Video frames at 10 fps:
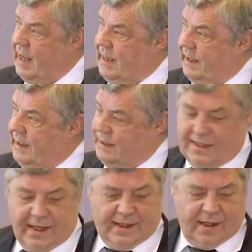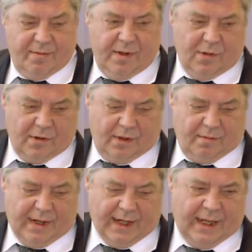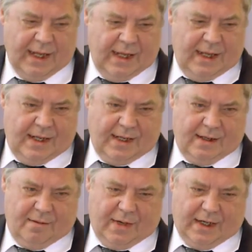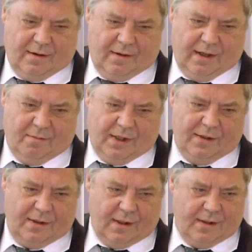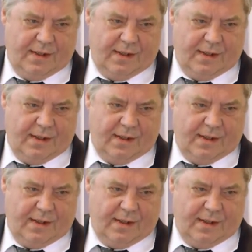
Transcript: And that has later been modeled by my colleague MacDonald.